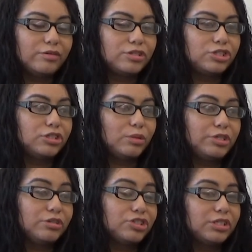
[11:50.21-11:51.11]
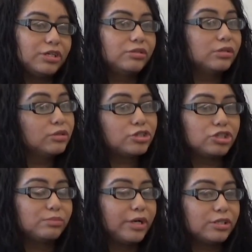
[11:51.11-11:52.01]
she told me, she was like, you're only
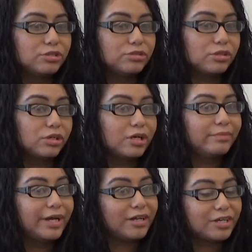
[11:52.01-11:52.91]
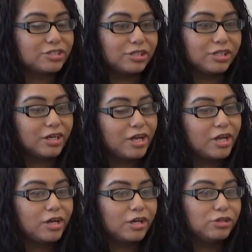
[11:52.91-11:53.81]
short by 2, so come back next year,
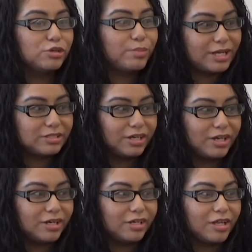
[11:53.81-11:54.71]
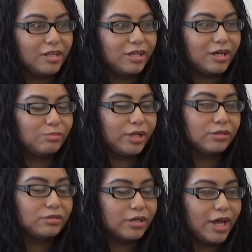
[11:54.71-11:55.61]
you'll pass again. And then I'm like,
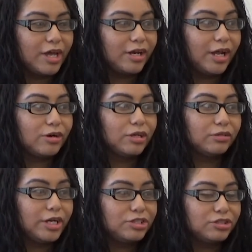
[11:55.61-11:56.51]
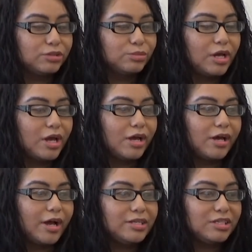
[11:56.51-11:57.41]
okay. And then I go to the restroom.
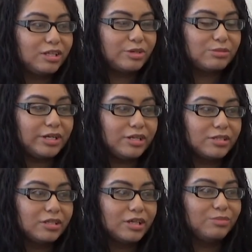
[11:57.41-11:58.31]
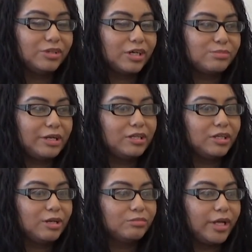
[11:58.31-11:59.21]
I see them explaining it to them, and they're explaining
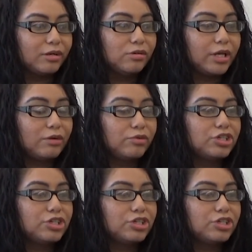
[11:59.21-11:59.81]
them like, okay, well, you